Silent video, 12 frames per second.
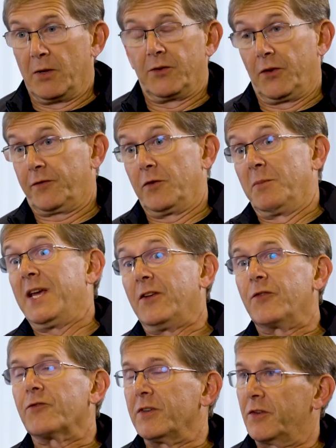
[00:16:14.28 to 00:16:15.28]
just from
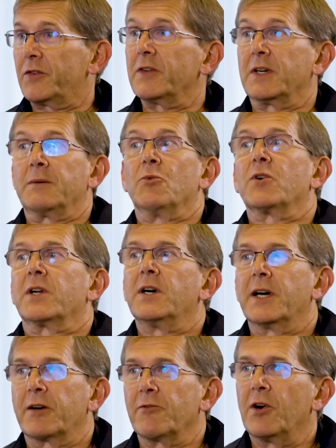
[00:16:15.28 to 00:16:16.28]
history, a slightly more kind of
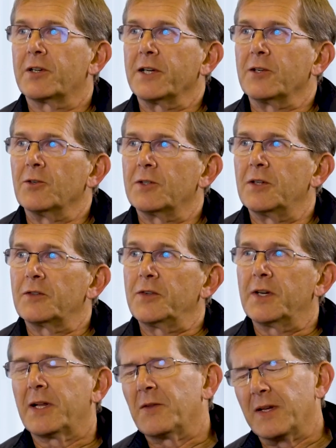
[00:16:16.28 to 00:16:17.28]
hierarchical
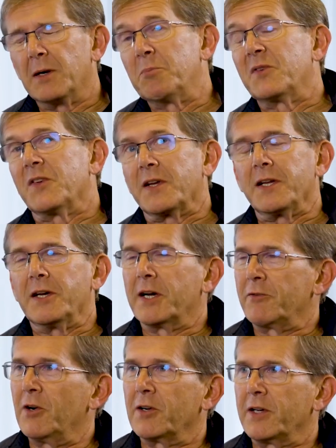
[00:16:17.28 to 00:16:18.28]
culture. I don't think I'm particularly
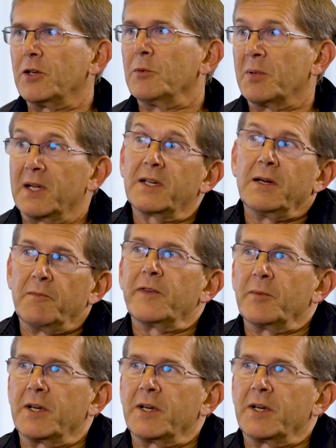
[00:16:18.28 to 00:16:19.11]
hierarchical, but I come from